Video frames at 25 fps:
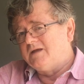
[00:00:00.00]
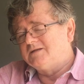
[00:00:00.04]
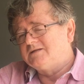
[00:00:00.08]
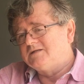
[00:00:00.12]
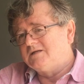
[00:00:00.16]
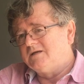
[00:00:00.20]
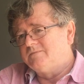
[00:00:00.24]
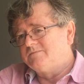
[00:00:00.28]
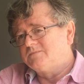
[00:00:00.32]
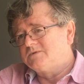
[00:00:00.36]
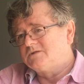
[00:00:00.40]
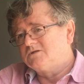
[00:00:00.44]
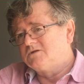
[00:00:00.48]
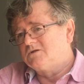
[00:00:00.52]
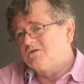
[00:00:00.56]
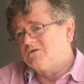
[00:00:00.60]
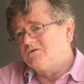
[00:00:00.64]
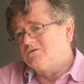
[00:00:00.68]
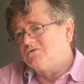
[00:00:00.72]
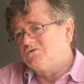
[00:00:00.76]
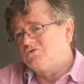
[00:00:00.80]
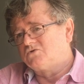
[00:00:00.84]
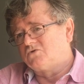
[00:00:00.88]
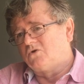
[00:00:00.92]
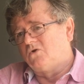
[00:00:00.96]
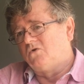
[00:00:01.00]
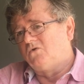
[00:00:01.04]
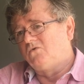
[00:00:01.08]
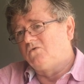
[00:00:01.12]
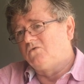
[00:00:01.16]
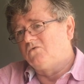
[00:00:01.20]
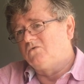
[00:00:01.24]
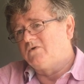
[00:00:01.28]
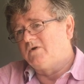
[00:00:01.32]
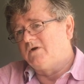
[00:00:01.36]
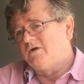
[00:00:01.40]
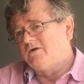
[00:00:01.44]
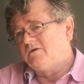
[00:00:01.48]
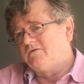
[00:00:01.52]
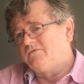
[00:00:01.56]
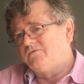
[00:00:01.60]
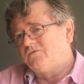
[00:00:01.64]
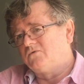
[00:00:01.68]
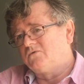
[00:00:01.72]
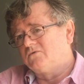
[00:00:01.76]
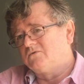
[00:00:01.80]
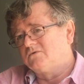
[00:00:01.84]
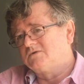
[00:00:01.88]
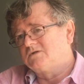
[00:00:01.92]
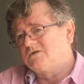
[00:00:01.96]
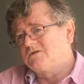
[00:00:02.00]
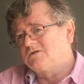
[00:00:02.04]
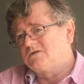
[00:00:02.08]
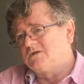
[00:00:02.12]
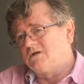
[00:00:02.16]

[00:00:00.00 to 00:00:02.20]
attempts to control crown of thorns